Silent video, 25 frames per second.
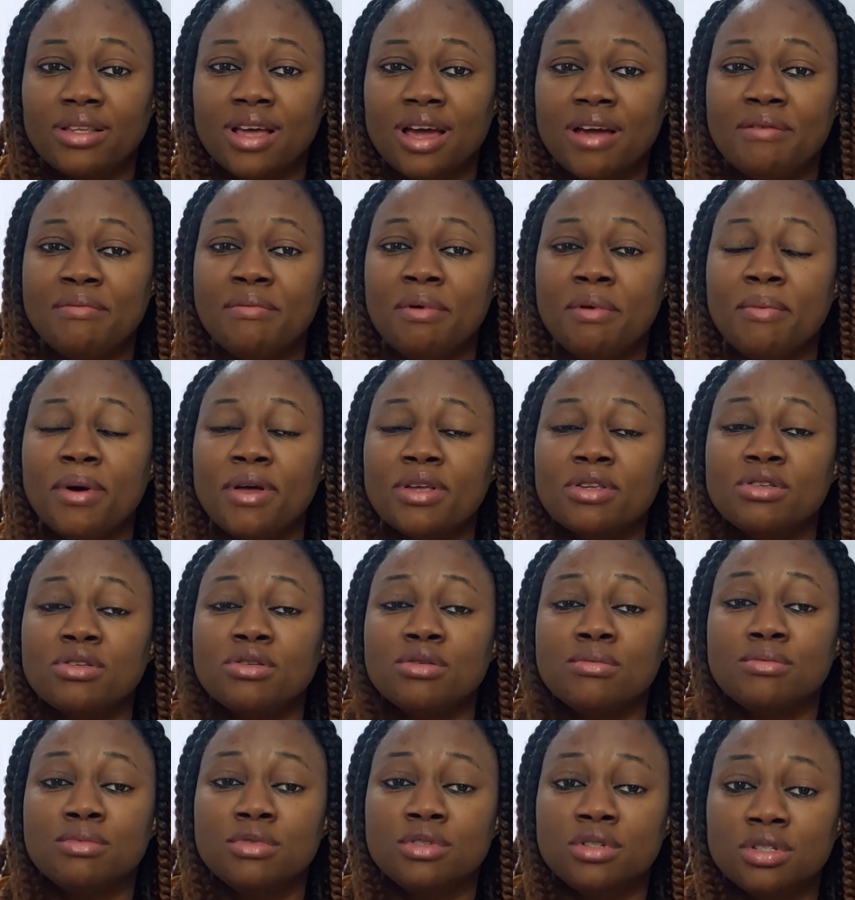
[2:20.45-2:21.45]
I remember
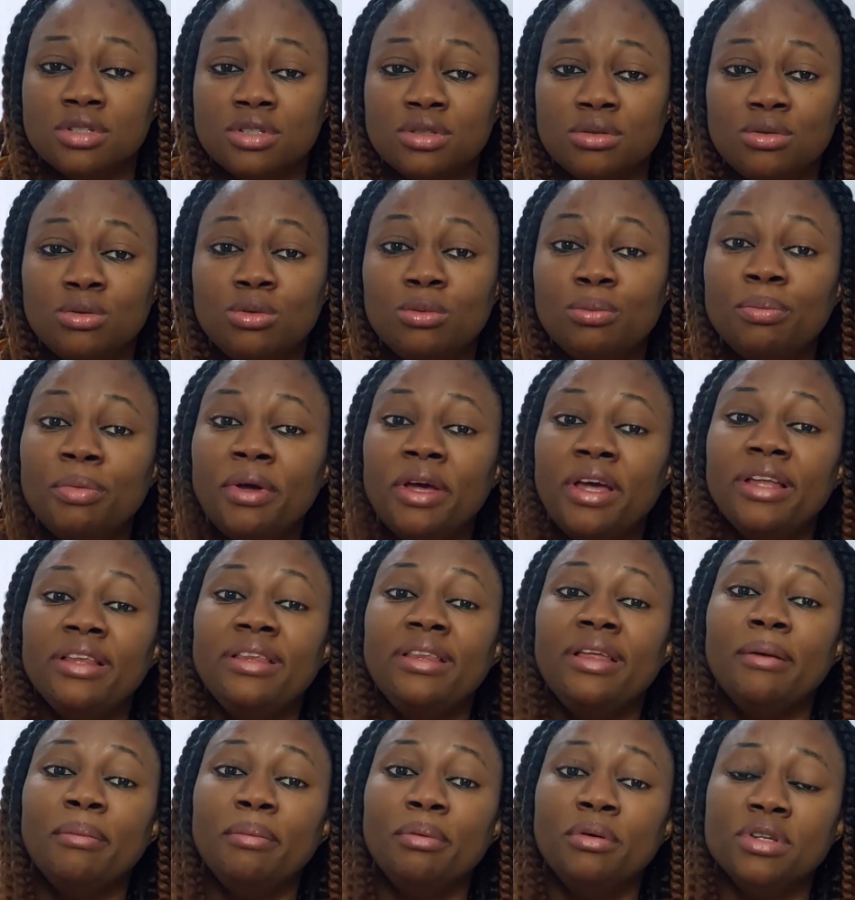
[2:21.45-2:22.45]
someone who paid
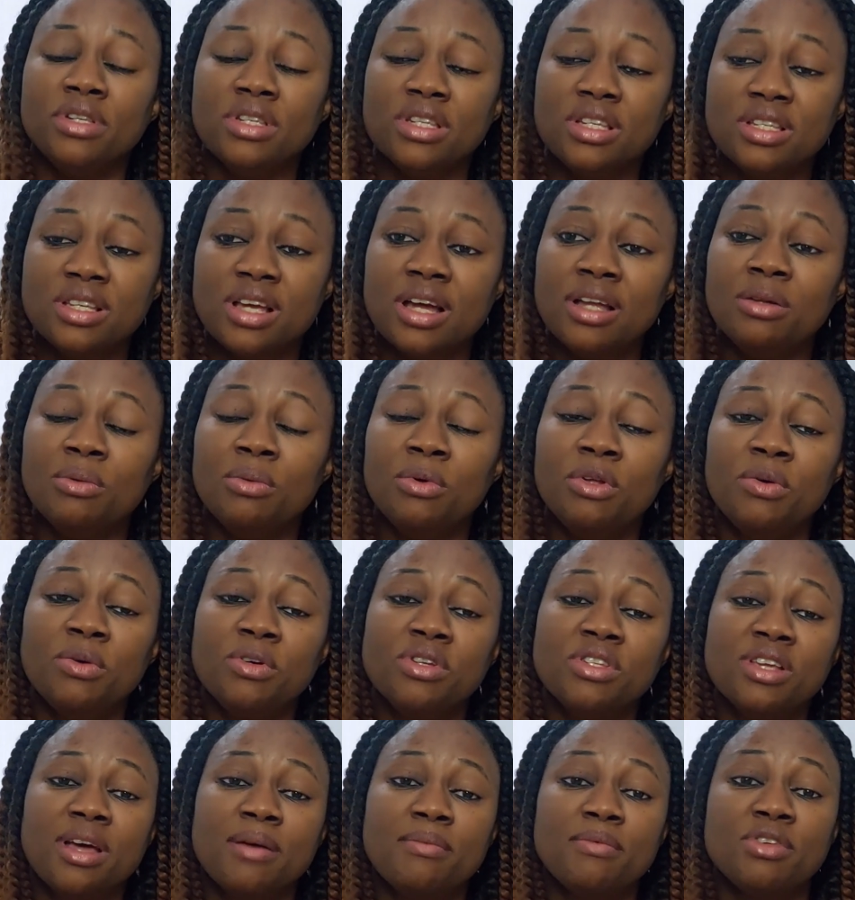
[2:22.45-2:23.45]
deposit, and when it
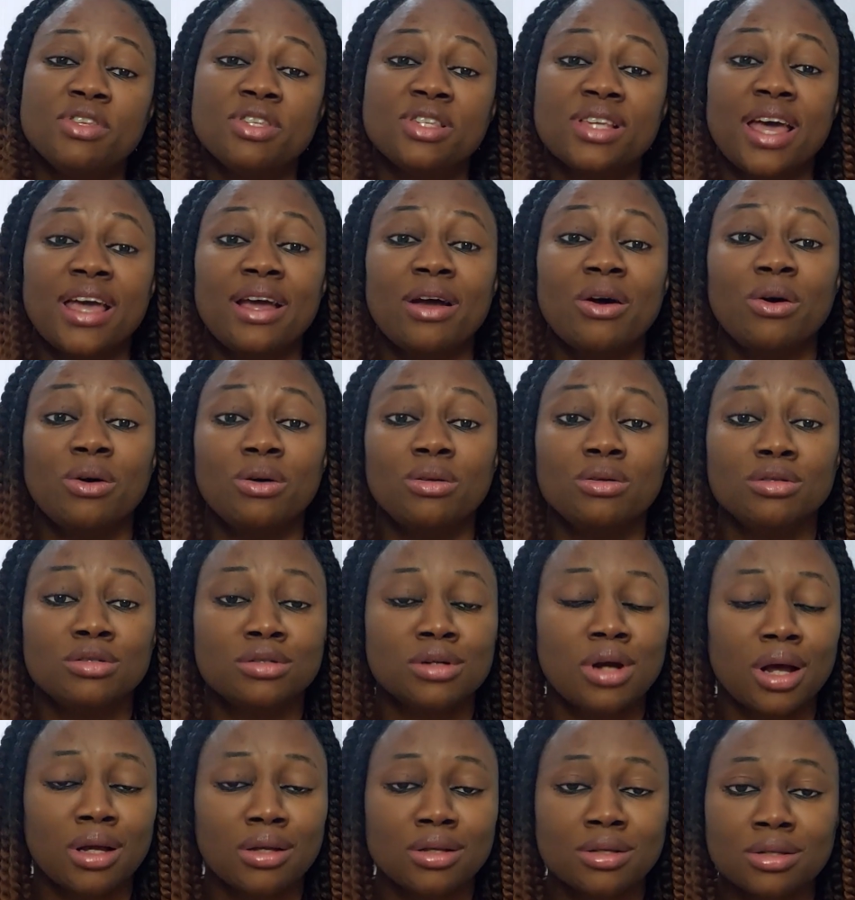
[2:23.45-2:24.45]
was time to sign
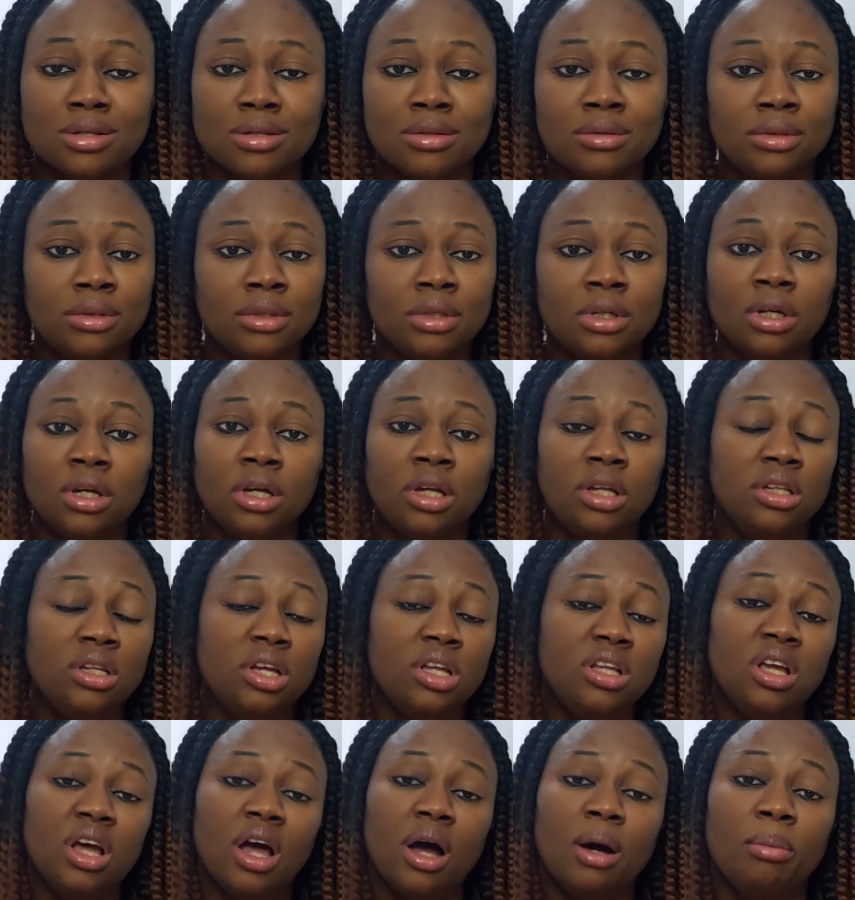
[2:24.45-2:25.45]
contract, they
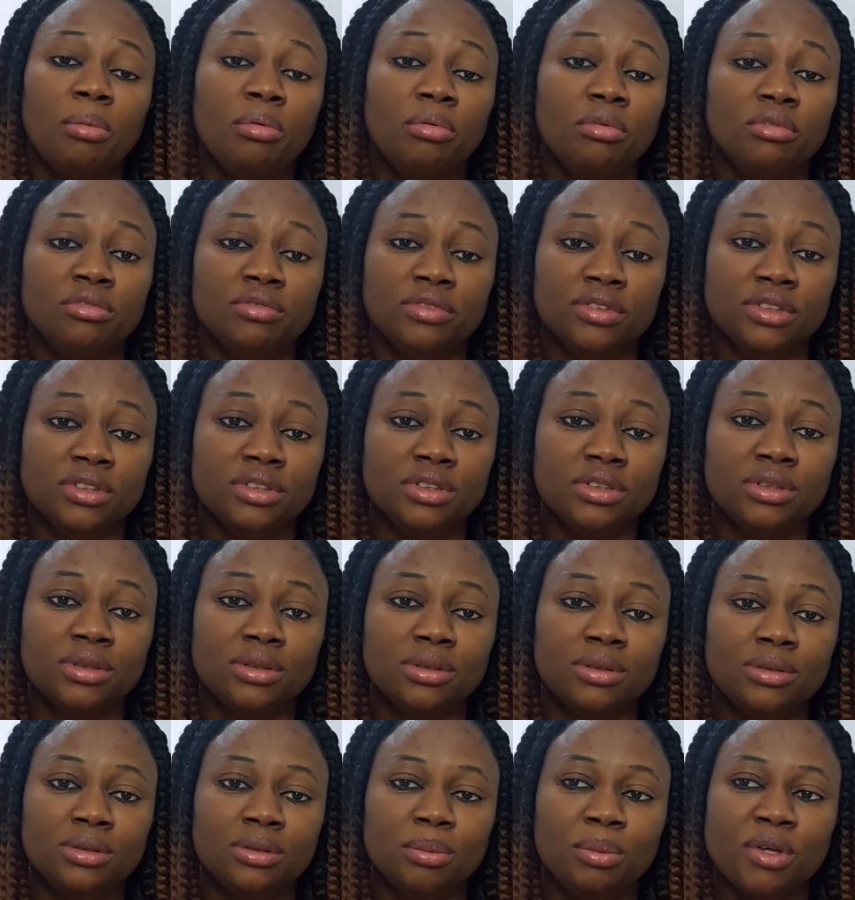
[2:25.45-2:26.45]
didn't approve it.
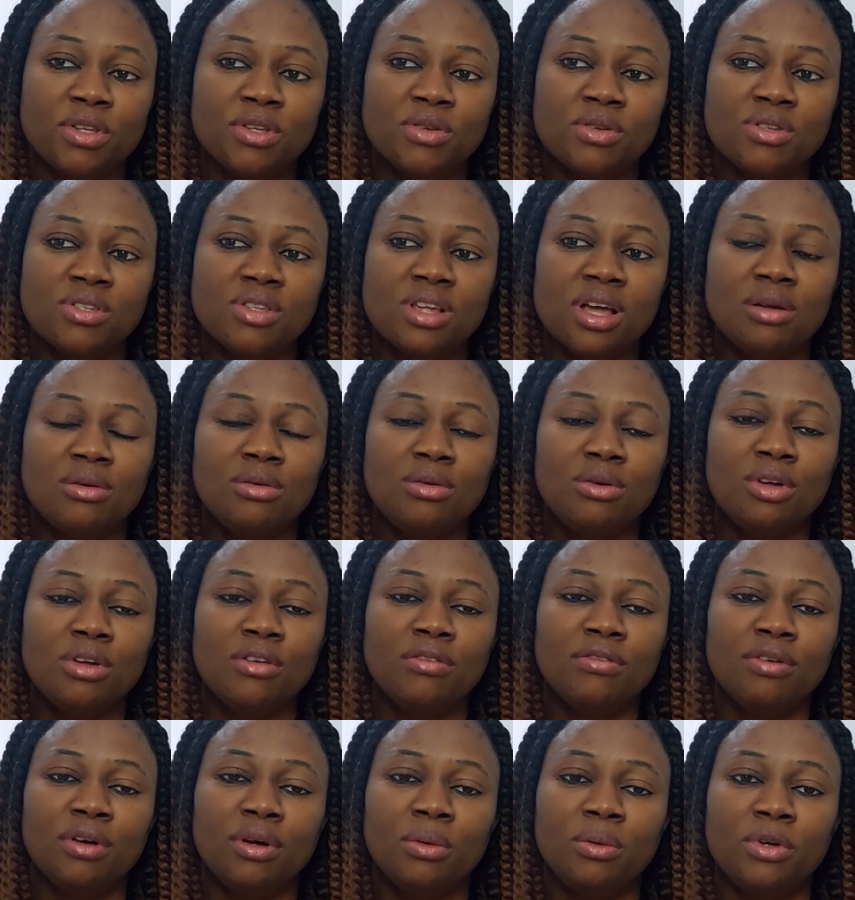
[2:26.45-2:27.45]
So the person was now looking
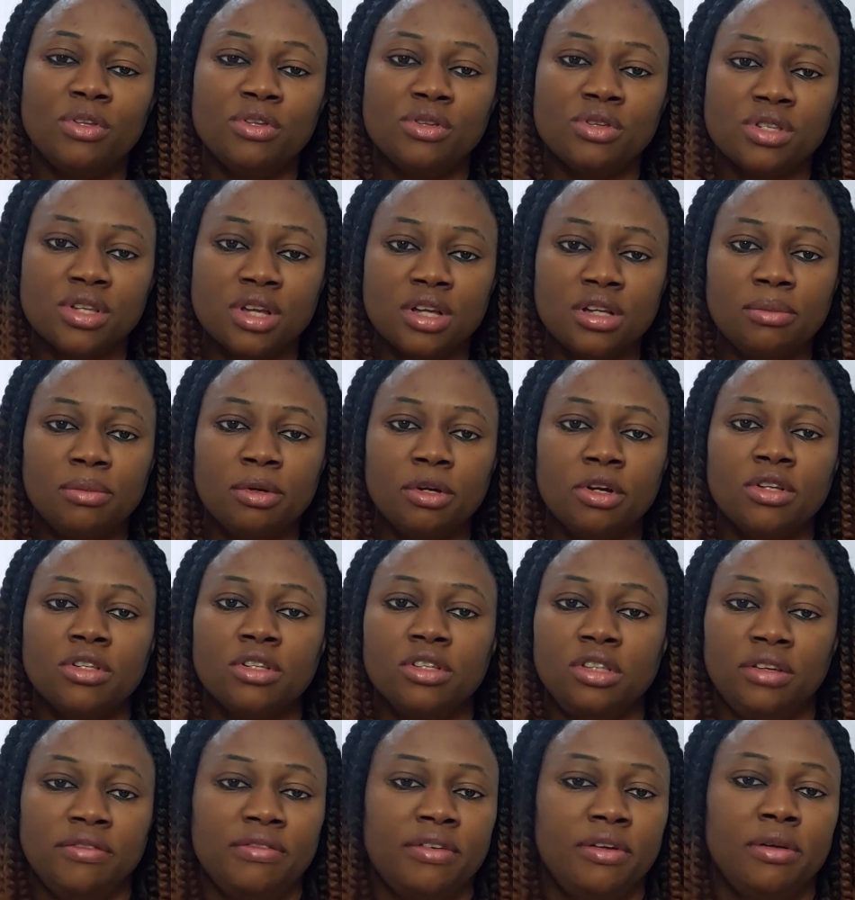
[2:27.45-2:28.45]
for a way to sell it, because the
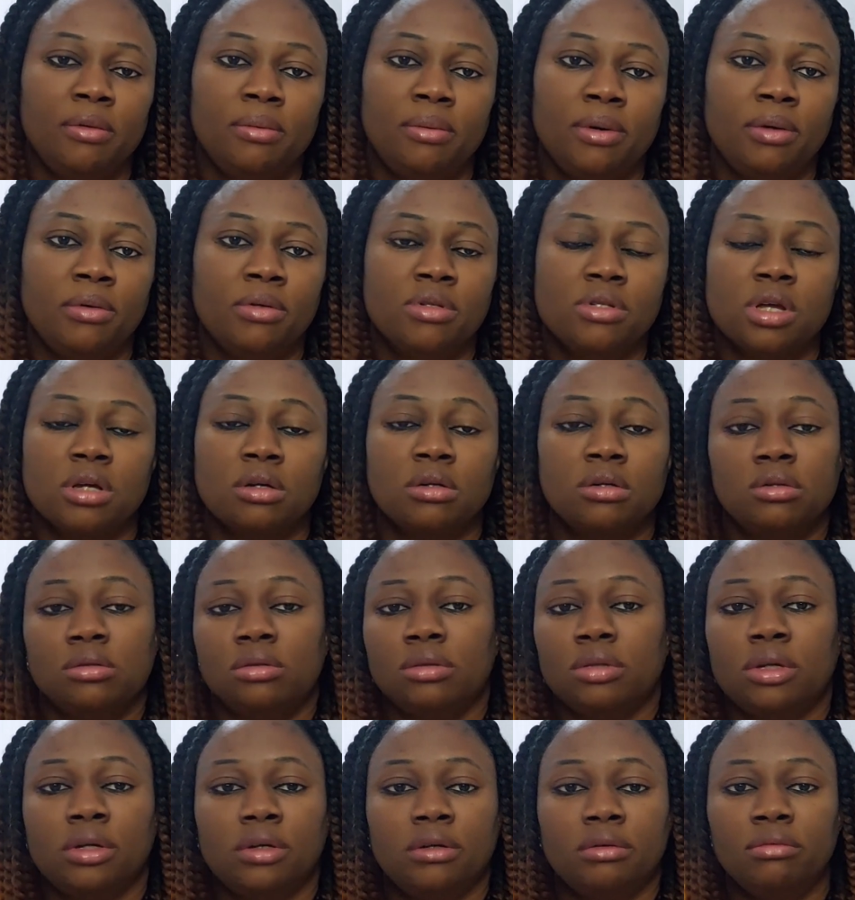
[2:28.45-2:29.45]
developer was like, oh,
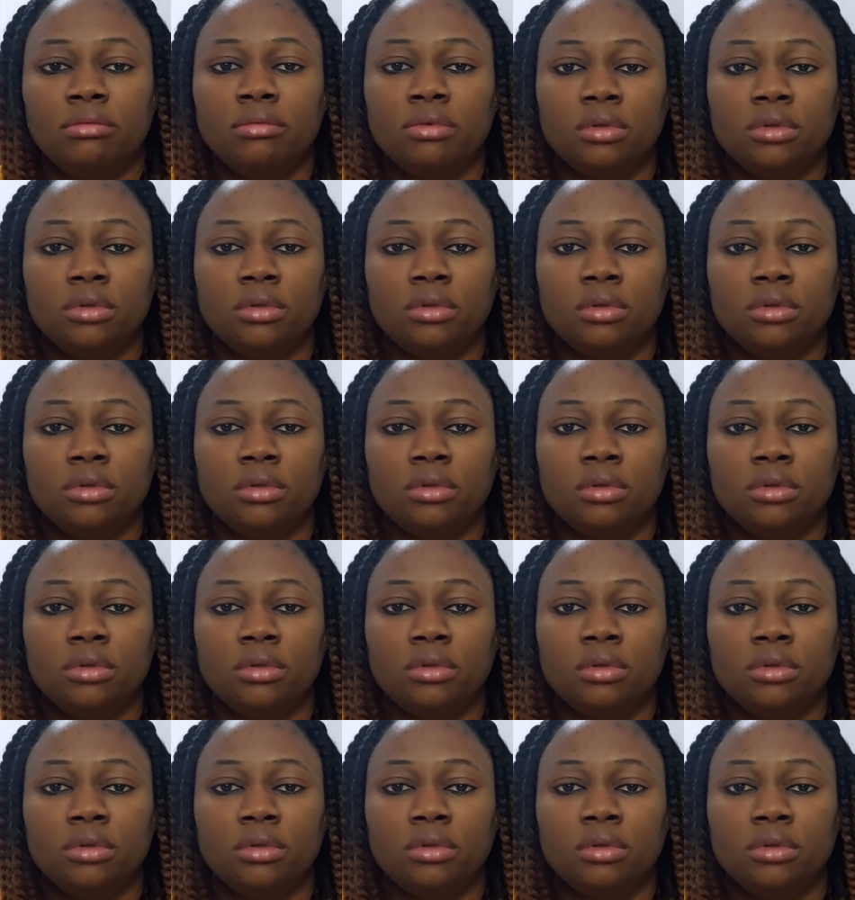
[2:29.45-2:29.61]
okay.